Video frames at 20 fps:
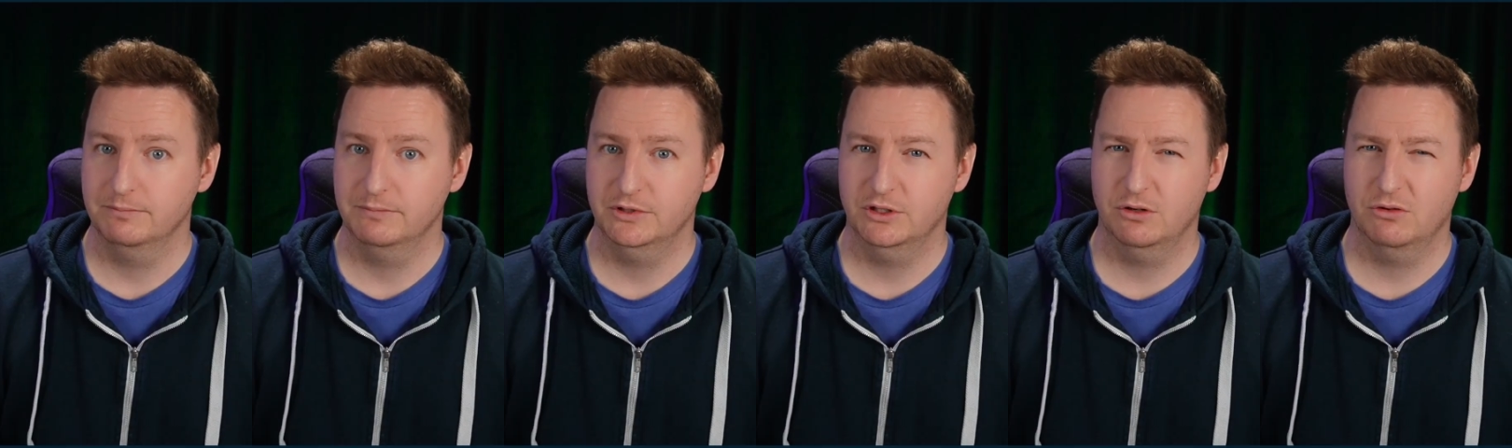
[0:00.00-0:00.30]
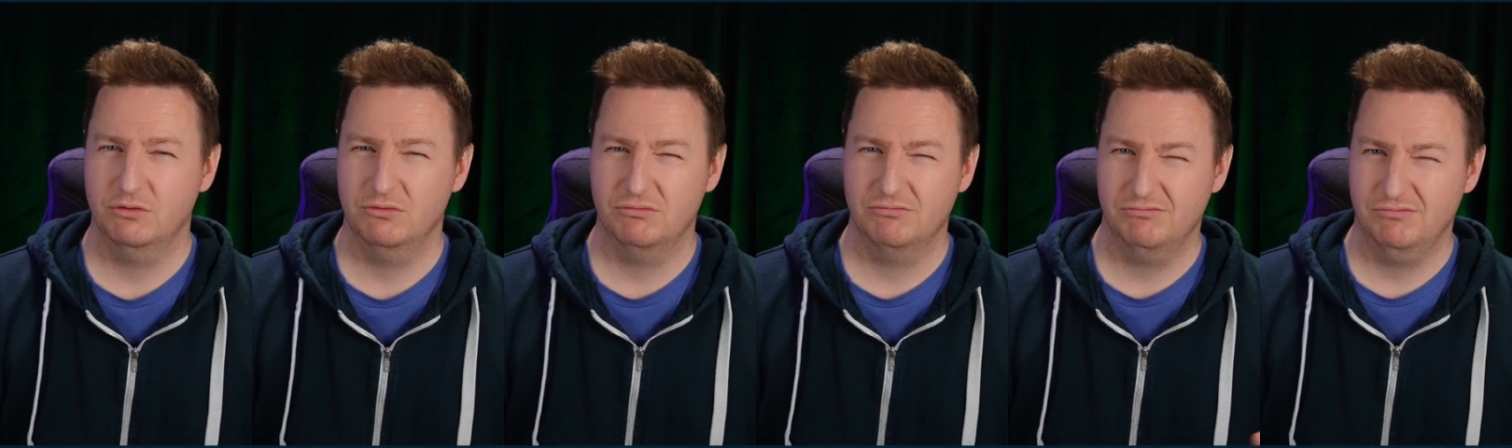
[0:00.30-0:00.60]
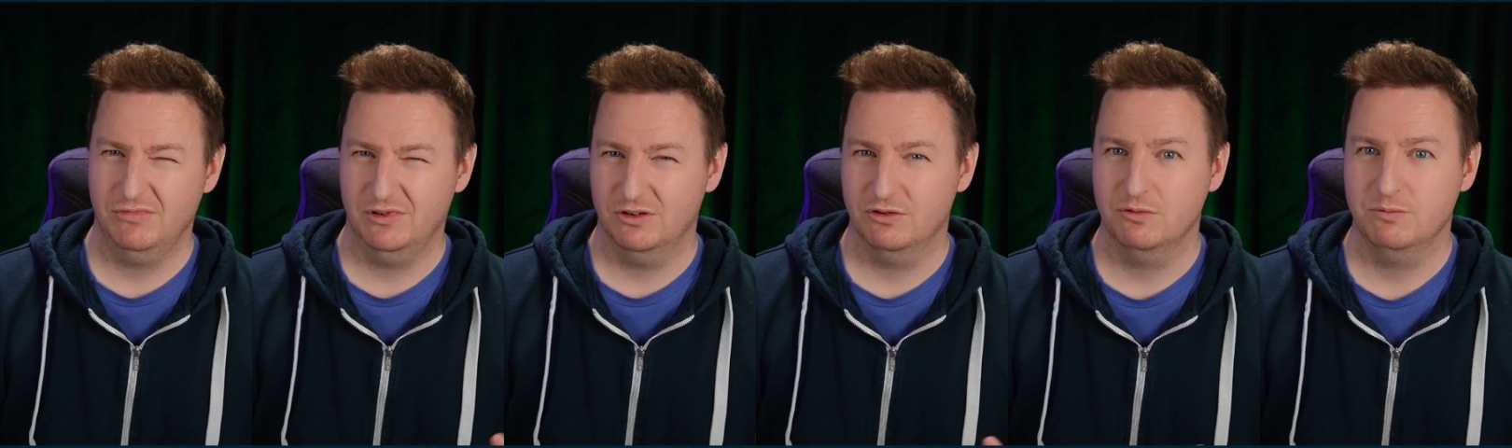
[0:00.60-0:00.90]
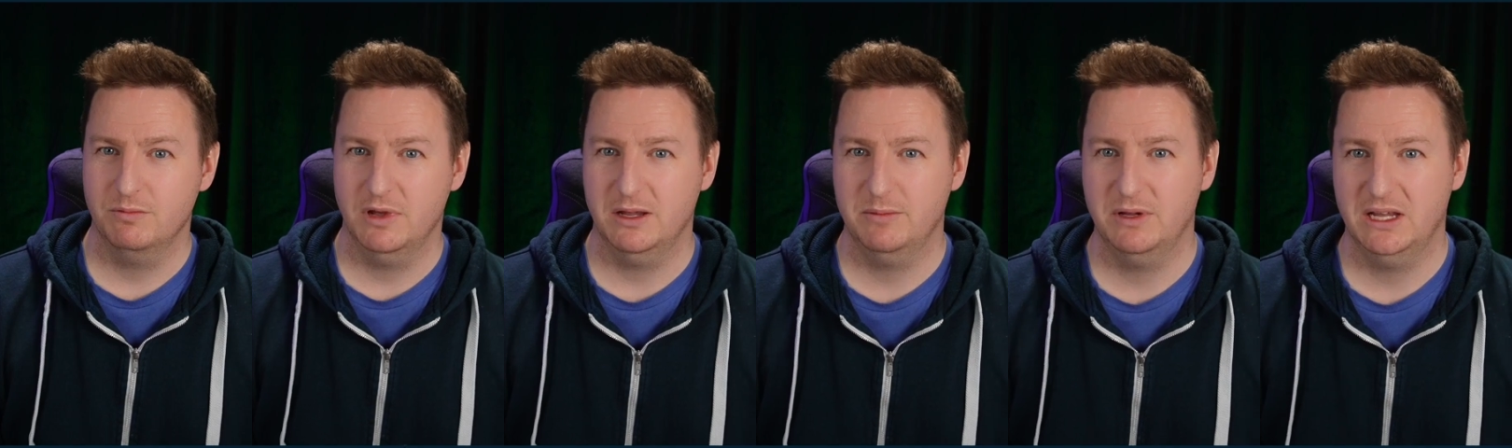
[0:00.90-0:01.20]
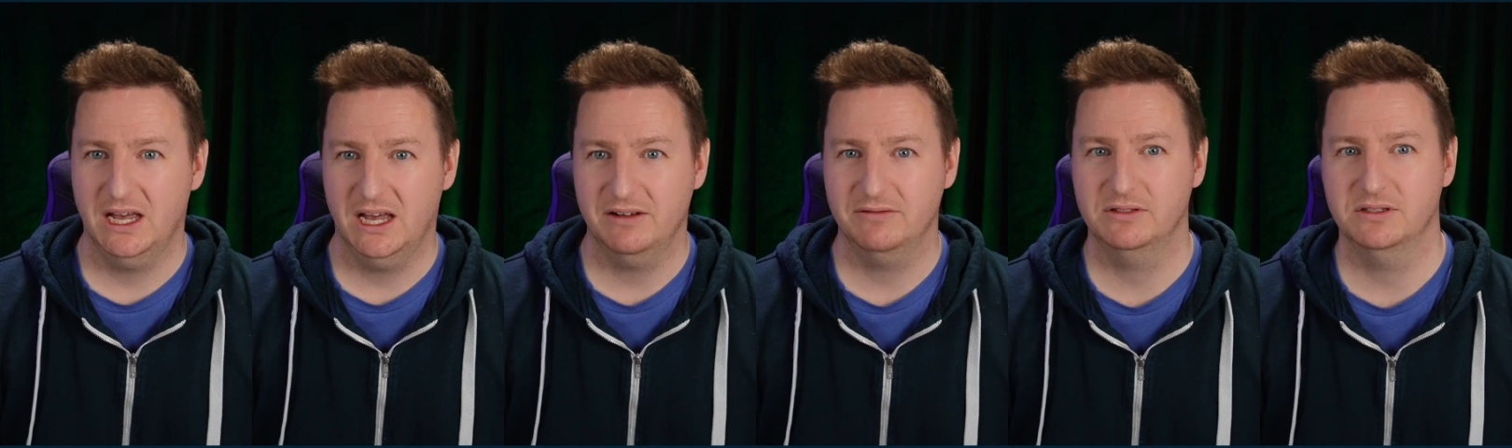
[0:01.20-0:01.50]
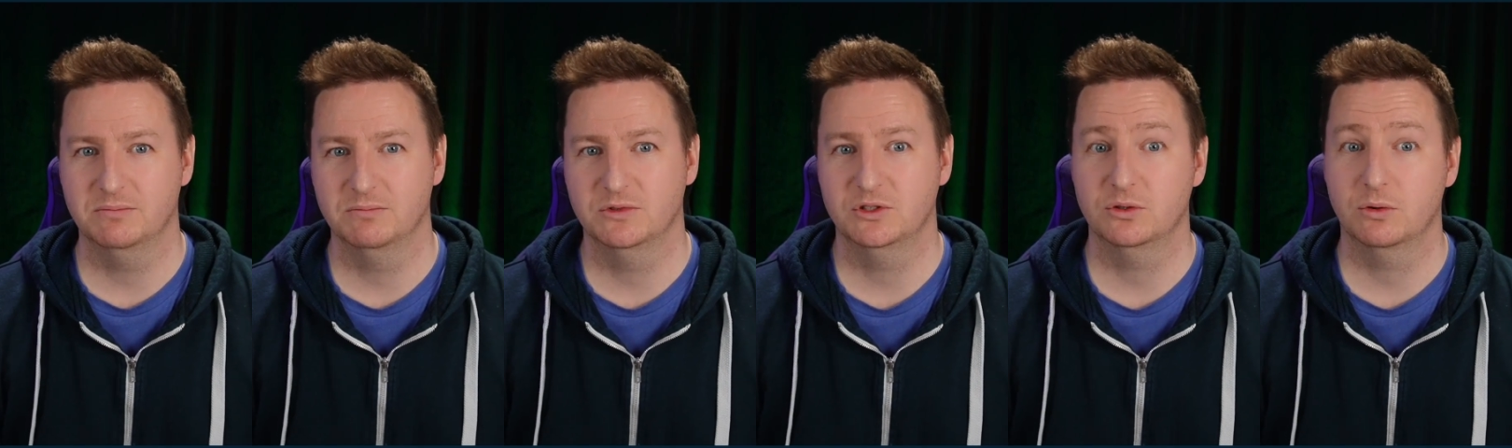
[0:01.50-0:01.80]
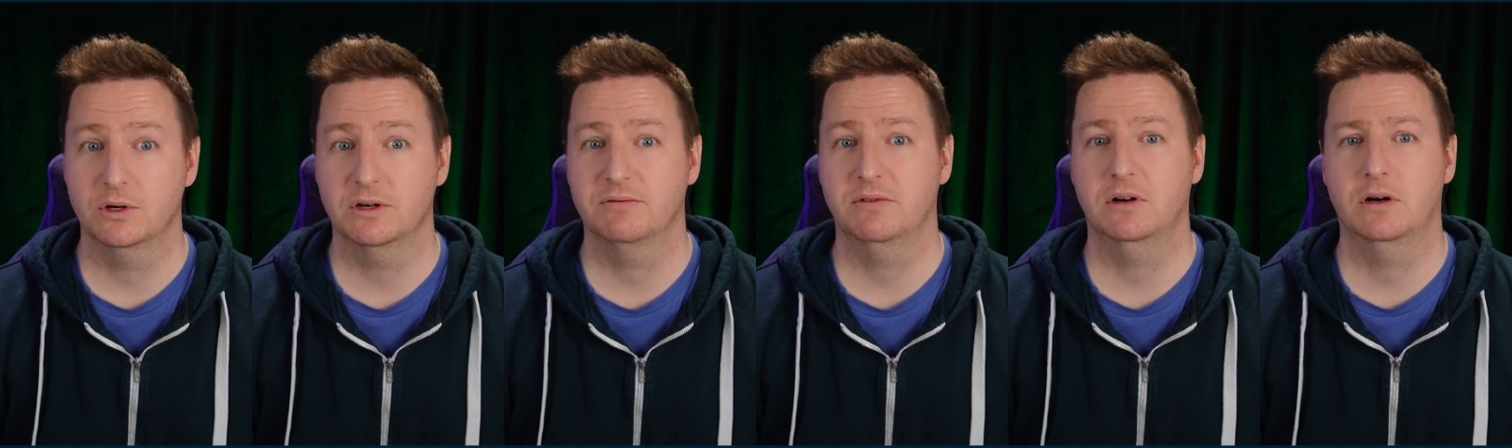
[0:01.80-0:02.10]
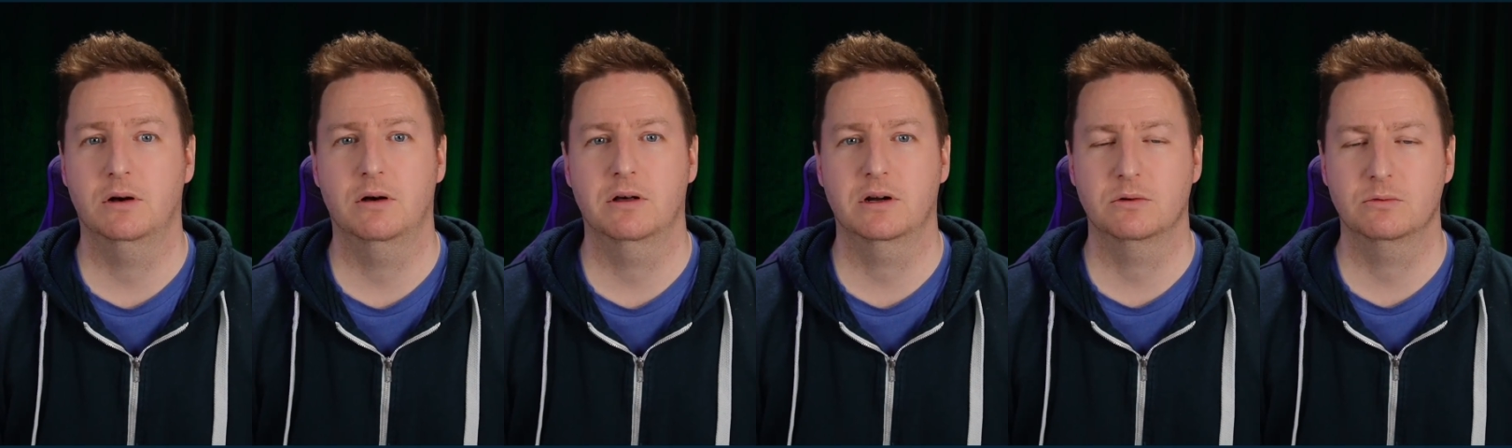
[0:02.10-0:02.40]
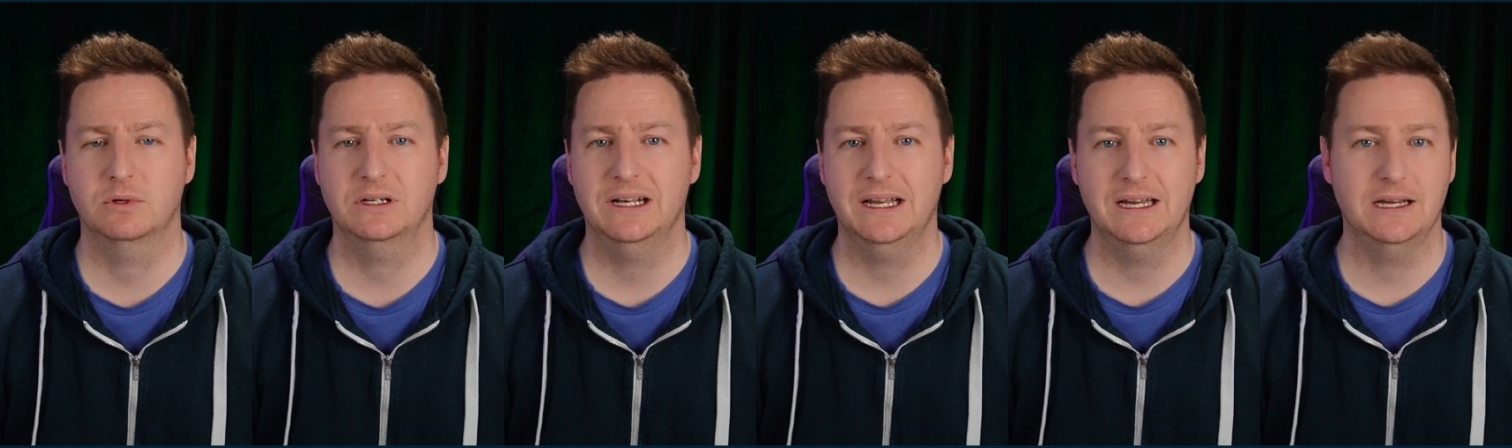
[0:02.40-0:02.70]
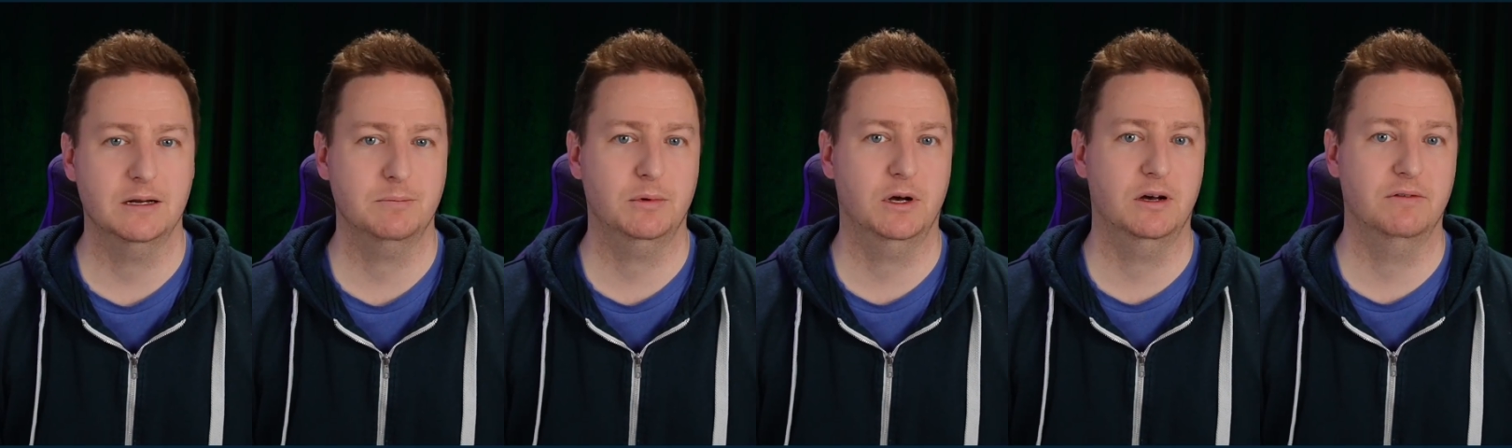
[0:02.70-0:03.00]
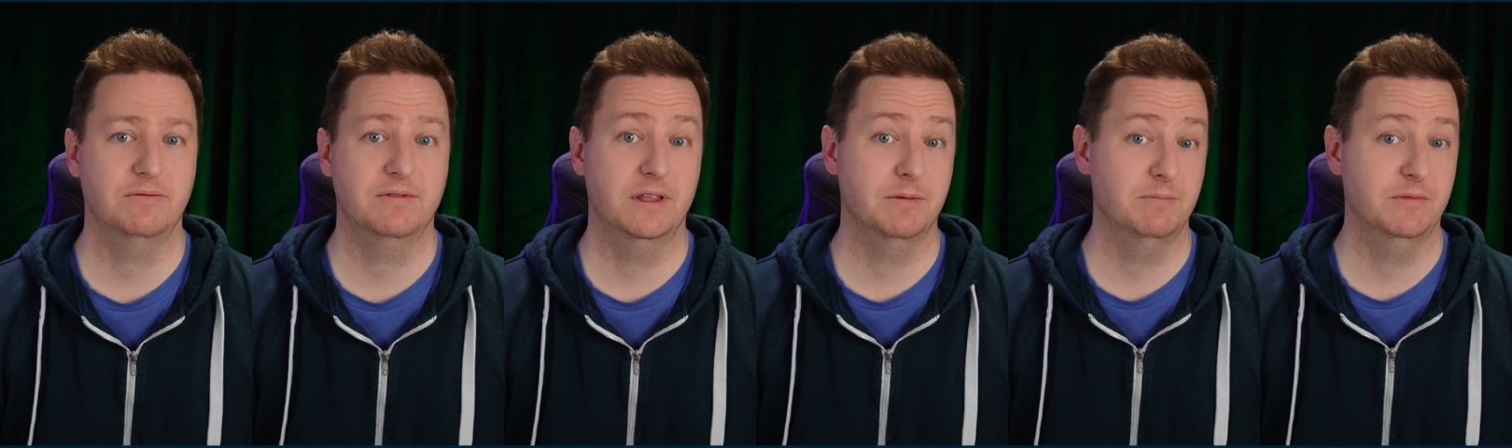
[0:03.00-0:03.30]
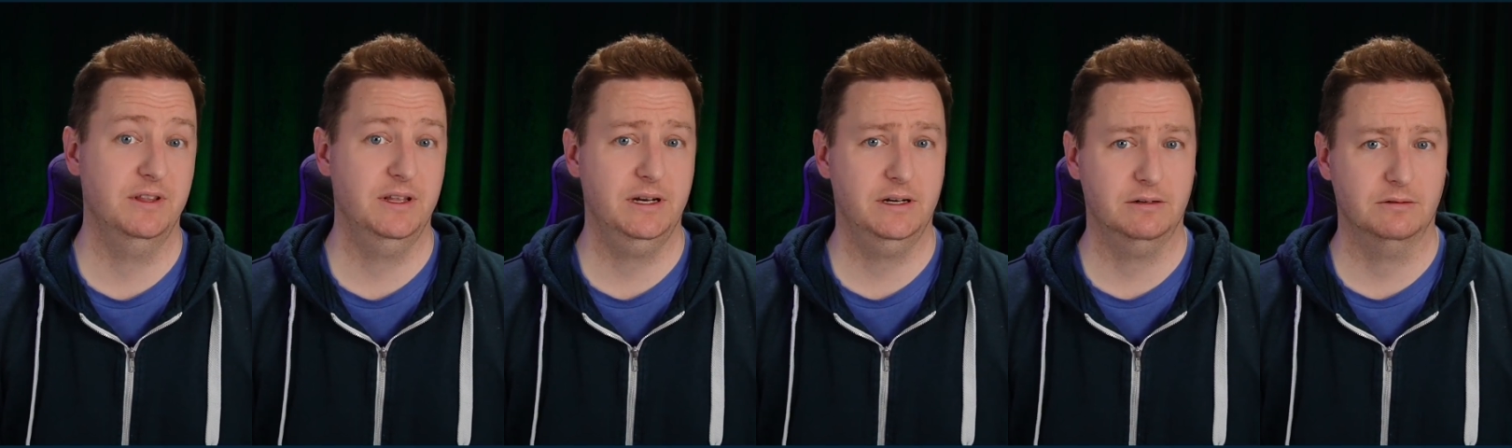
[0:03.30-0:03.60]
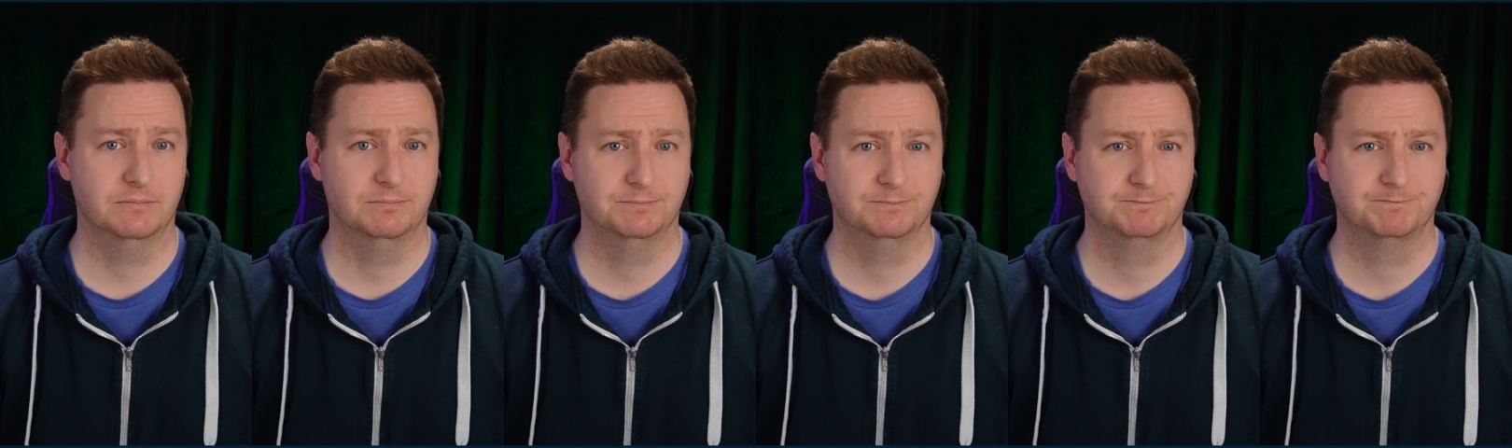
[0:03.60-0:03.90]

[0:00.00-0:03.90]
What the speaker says: So, maybe have some sort of auto cleanup of them there.